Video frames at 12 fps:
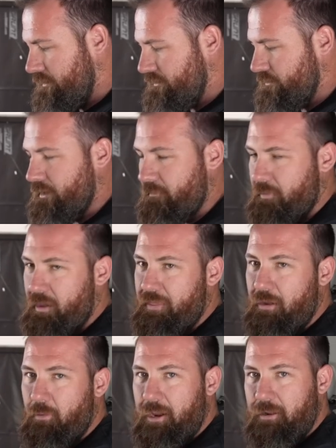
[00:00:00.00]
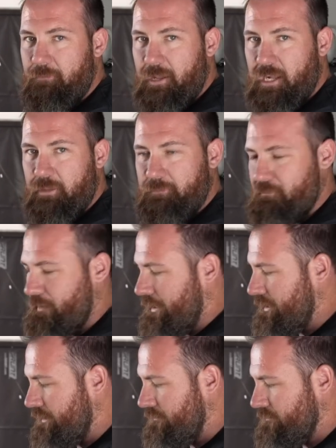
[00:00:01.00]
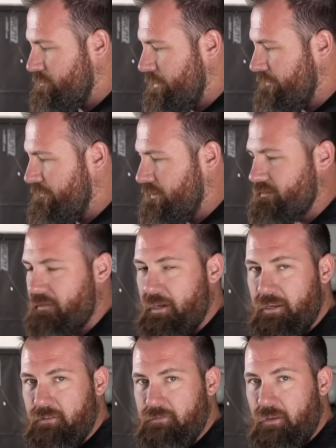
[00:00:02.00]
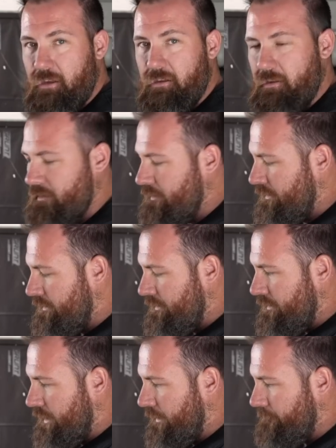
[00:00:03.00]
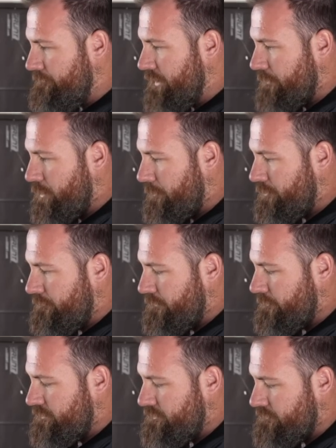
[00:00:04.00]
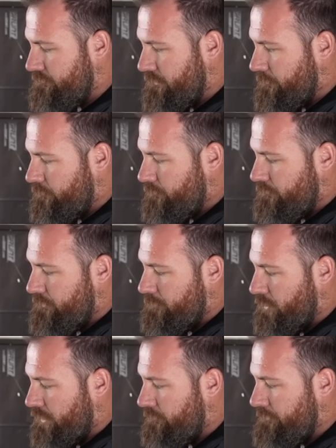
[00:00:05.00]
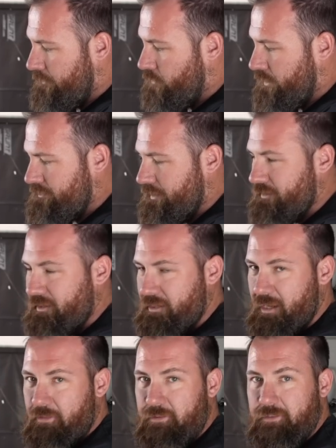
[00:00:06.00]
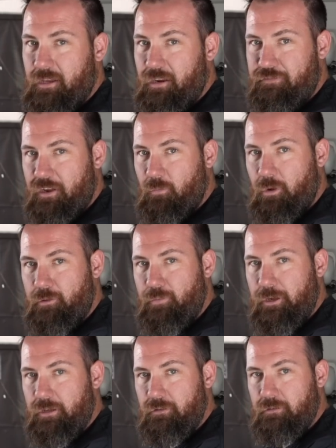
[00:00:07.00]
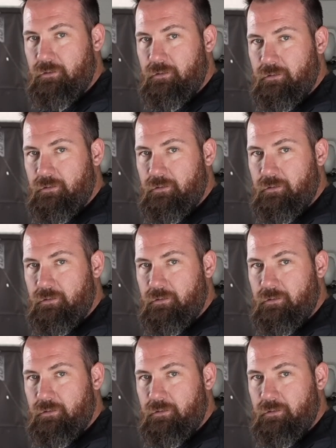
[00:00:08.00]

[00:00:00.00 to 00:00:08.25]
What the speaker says: doing it by that way, it clipped it back in and it was pretty frustrating. So yeah, pop them from the bottom, then one side, then the other side, I found worked pretty good.